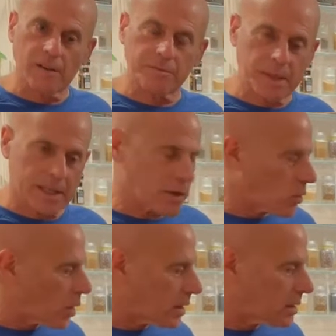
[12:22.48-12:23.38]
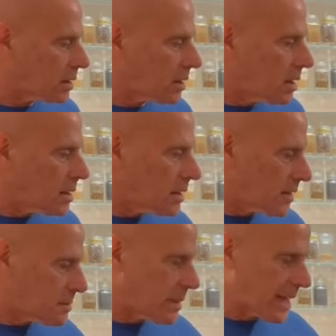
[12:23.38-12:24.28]
peanut oil to
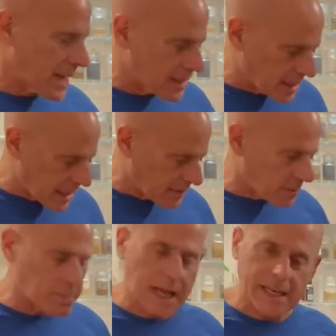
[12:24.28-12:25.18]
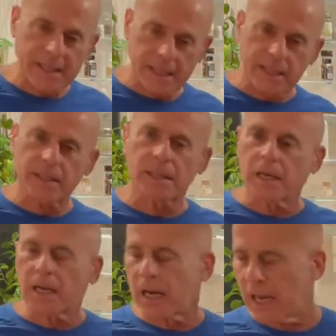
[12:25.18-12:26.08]
this pan, and I've applied heat.
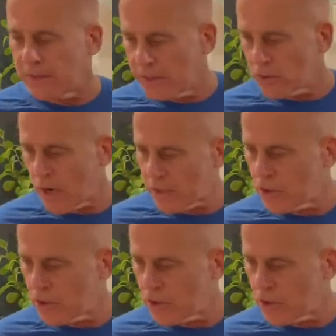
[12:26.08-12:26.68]
The instructions